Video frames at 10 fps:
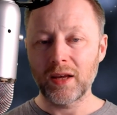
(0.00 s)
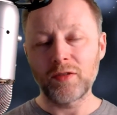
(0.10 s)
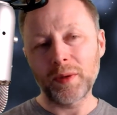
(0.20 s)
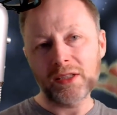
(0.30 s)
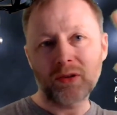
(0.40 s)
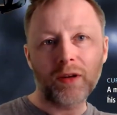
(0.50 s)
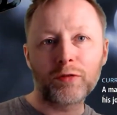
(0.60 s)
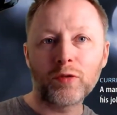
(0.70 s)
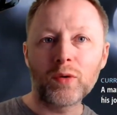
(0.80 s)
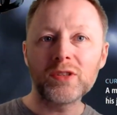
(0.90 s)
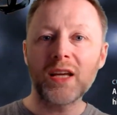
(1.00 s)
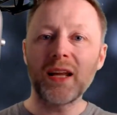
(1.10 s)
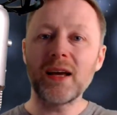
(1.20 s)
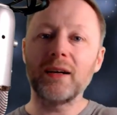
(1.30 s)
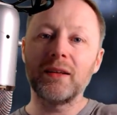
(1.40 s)
Everybody's got their phones
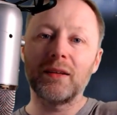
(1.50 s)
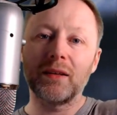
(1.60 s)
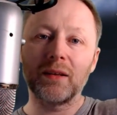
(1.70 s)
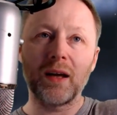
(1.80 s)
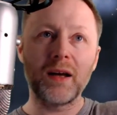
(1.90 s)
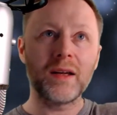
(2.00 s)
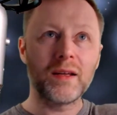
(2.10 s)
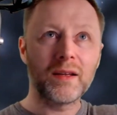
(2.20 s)
in there, like